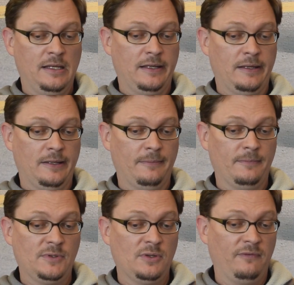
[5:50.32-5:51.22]

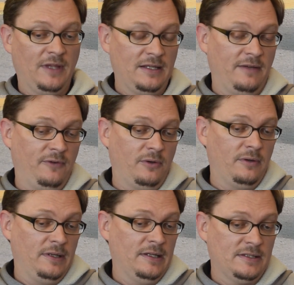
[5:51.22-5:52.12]
So if
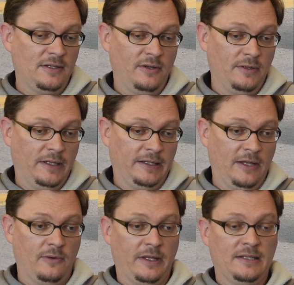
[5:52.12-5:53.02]
you're in a scenario like
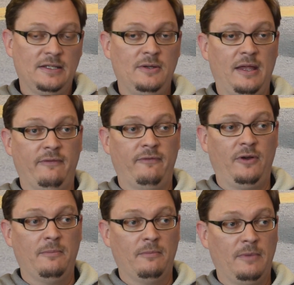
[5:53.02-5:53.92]
that, or like say you have a
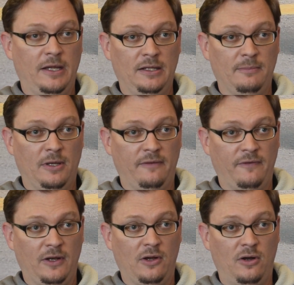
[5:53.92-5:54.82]
very highly
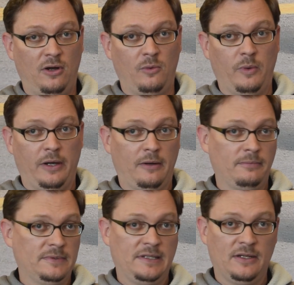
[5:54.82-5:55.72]
modified car
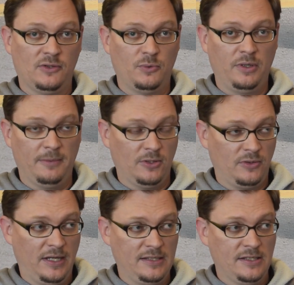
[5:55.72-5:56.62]
where, say, in a 20-minute
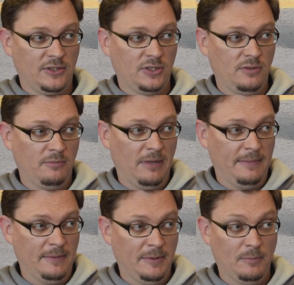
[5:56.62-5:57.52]
track session, you would
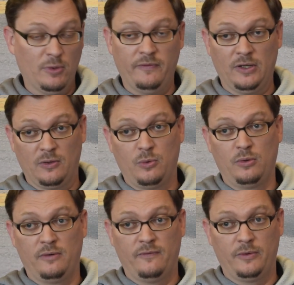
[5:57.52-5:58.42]
maybe be moving a
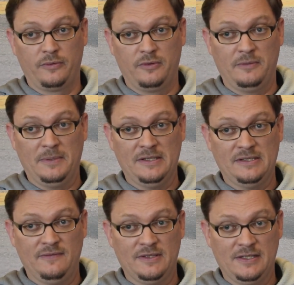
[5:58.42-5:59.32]
quart of oil through the
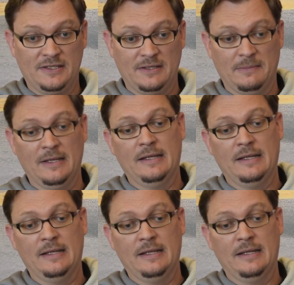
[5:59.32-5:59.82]
PCV system,